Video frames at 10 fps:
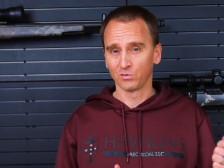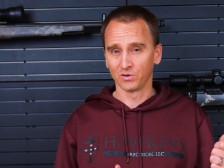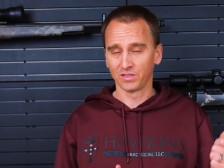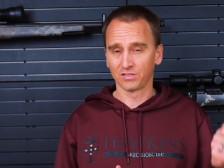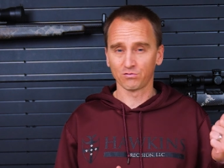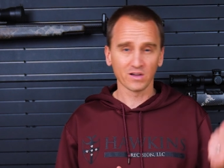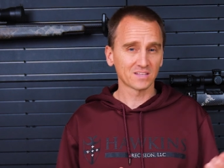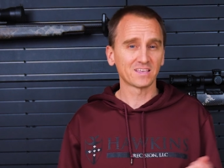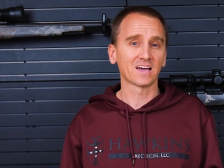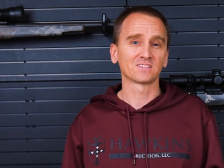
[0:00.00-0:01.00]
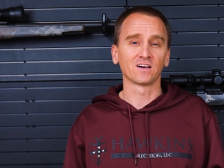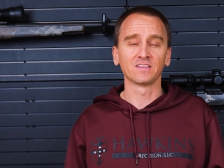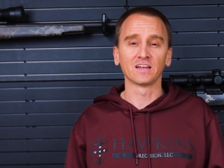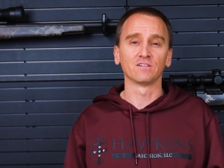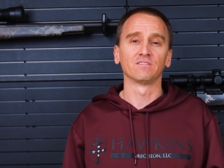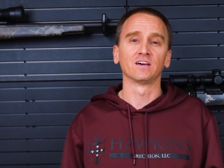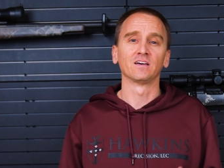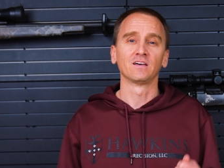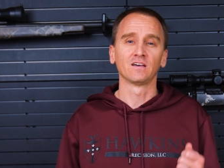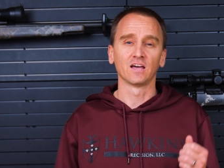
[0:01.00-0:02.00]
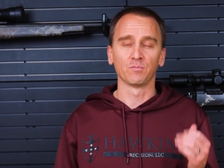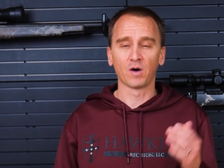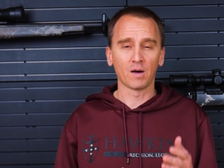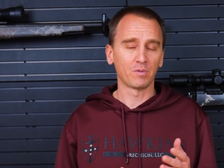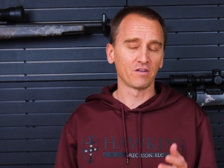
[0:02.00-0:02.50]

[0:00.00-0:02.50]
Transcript: with a 3/8 hex on the end of it and pop